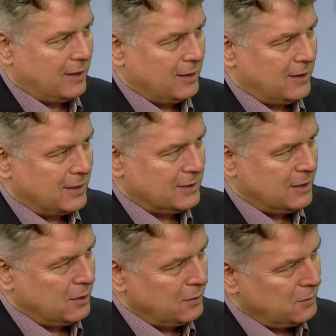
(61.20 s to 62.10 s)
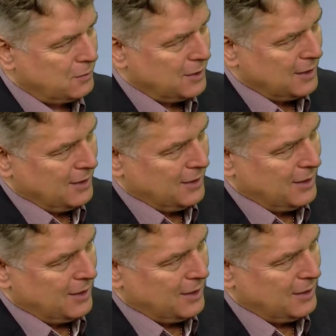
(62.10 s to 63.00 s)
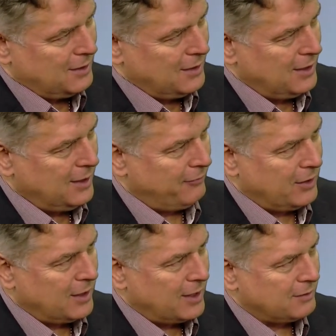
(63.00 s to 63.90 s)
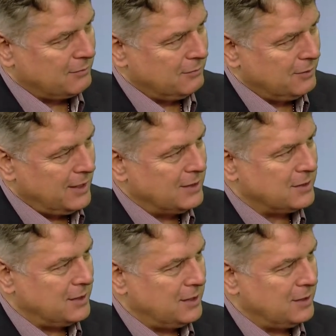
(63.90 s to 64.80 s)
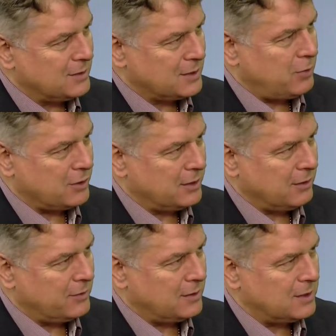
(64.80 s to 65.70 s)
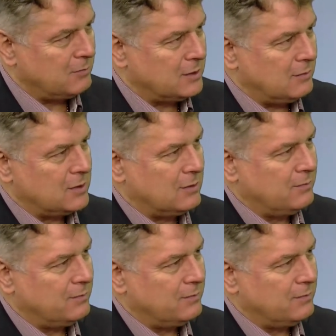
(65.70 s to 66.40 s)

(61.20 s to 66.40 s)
there's no, if you like, easy spotting of the symptoms?